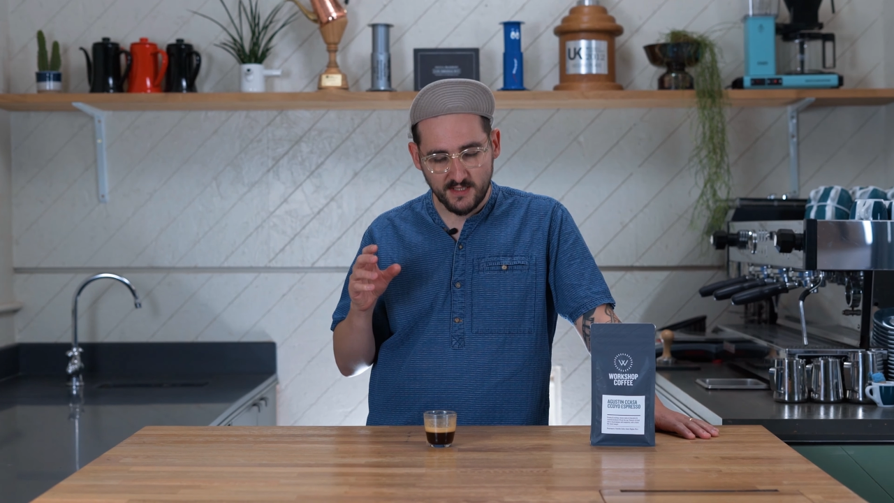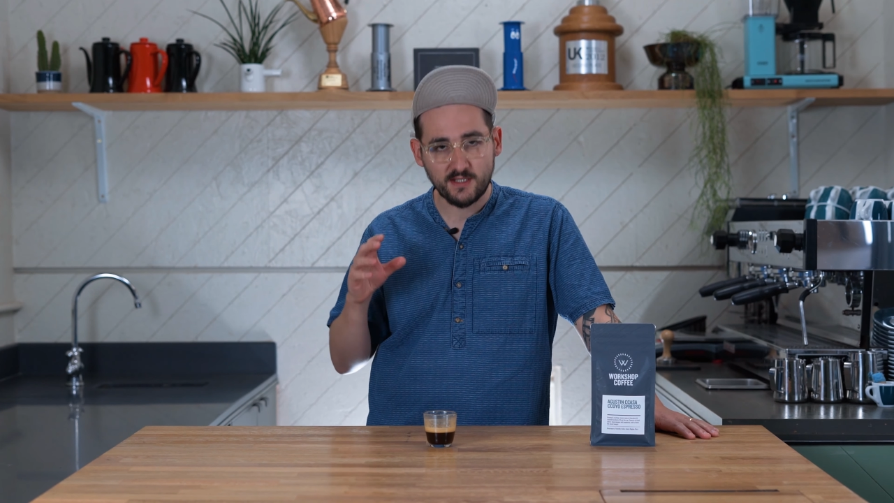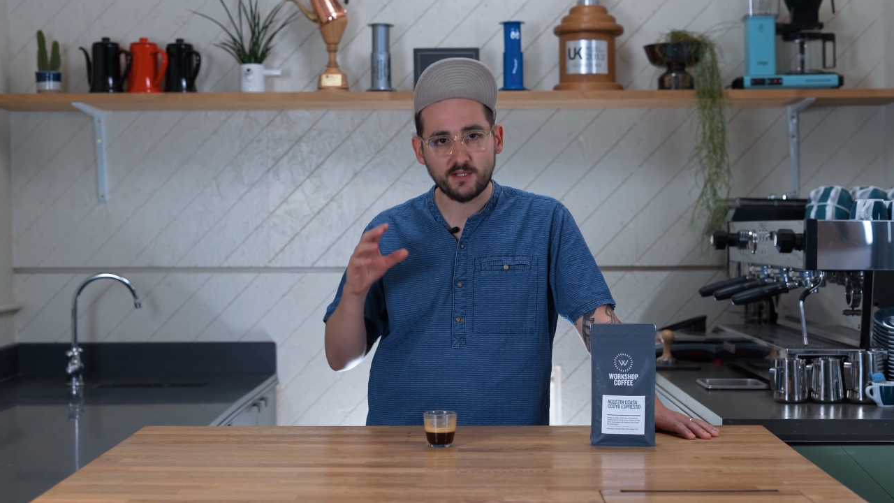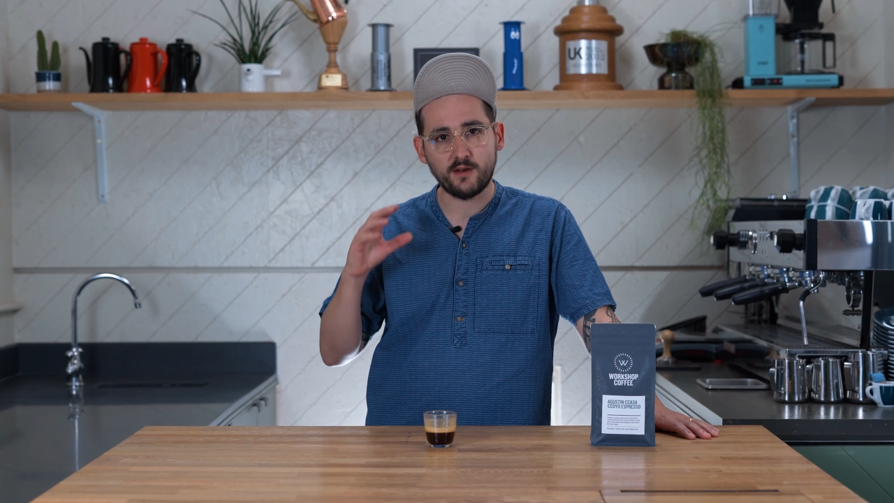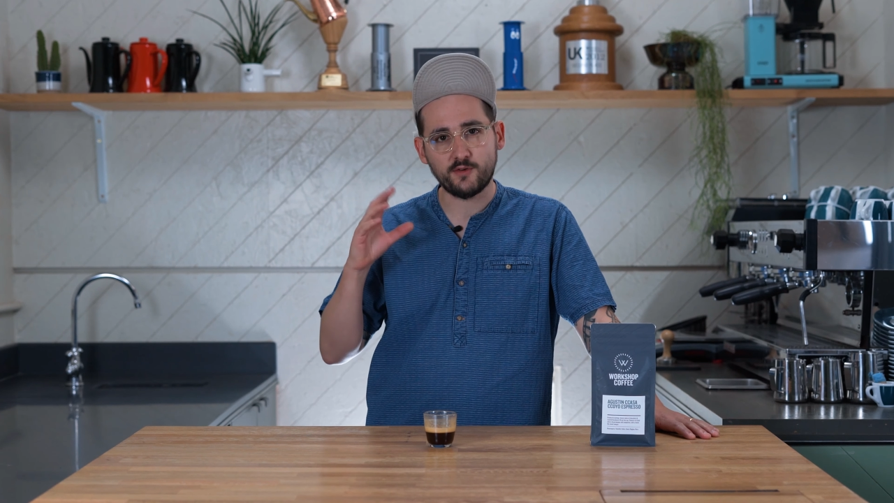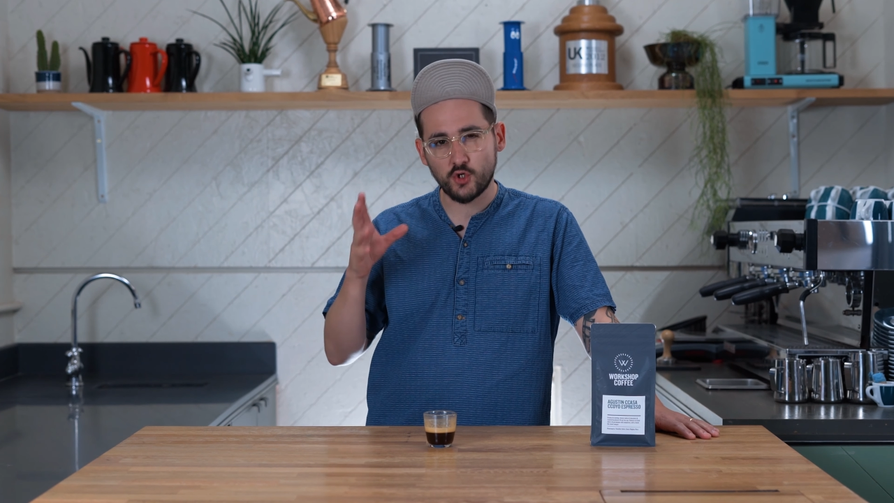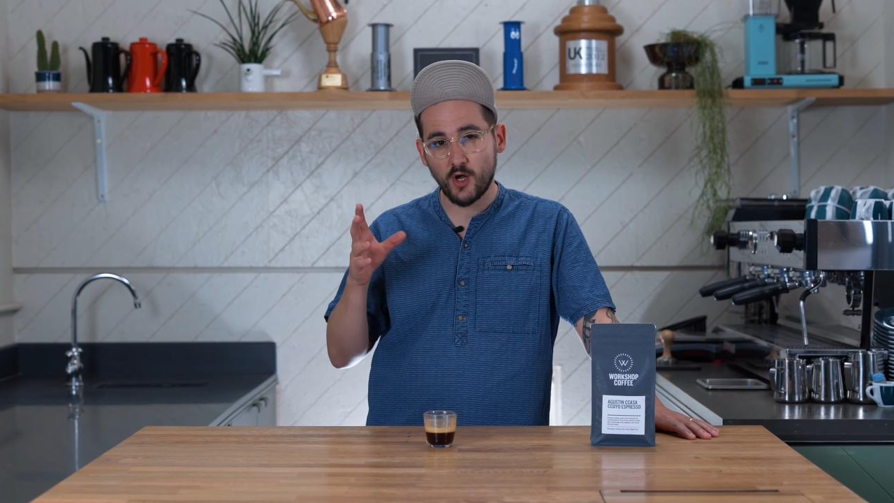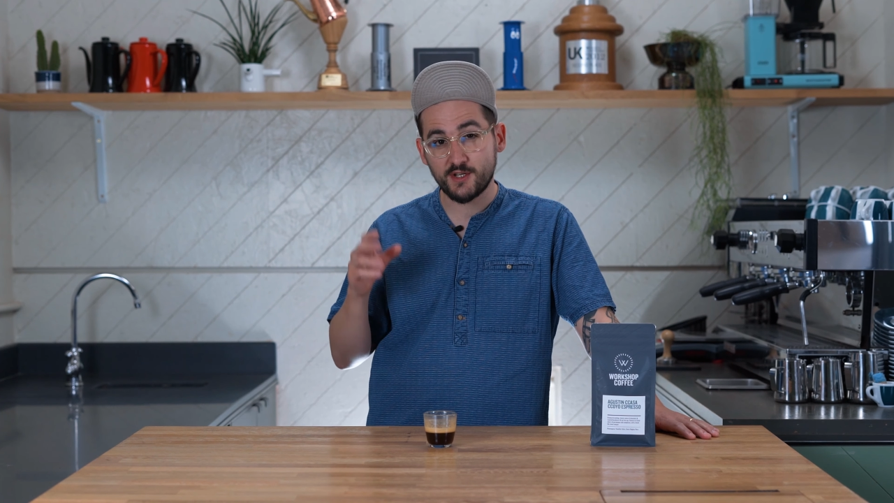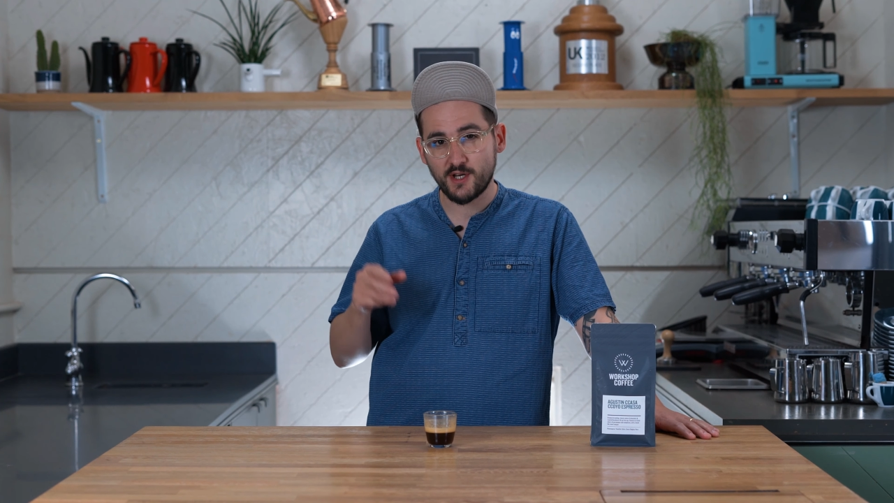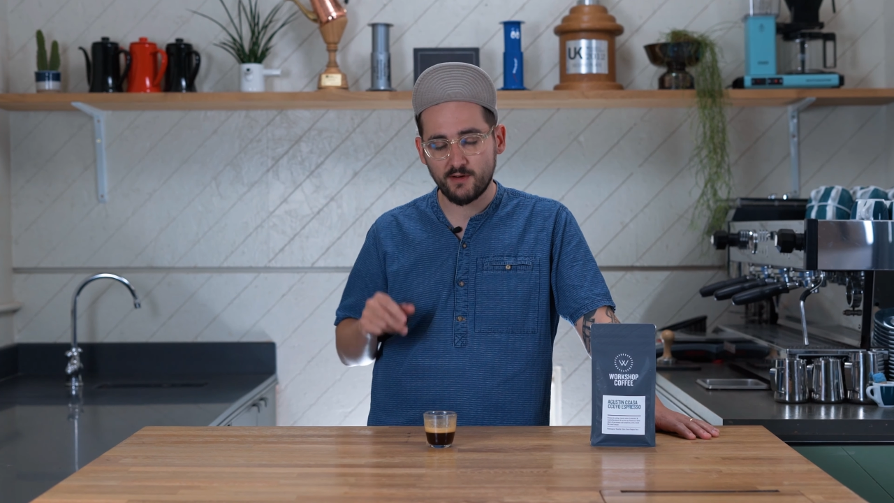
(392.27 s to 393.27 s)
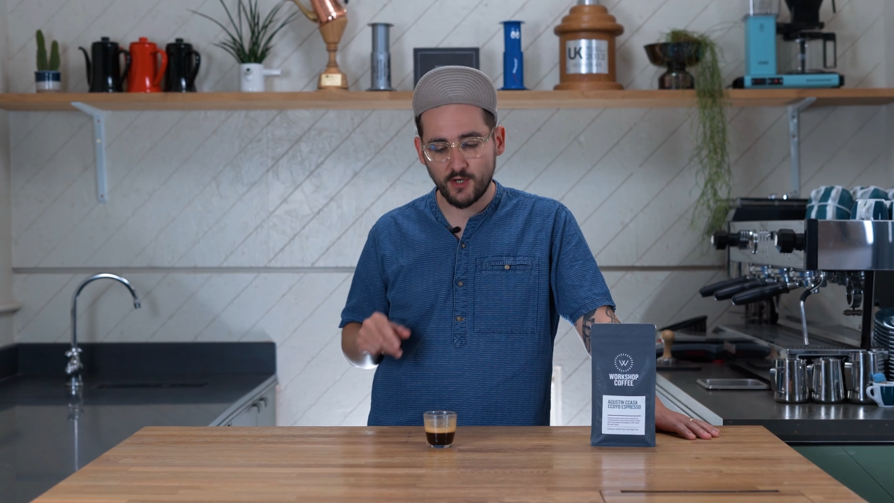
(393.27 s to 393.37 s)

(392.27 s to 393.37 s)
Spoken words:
these kind of dried cherry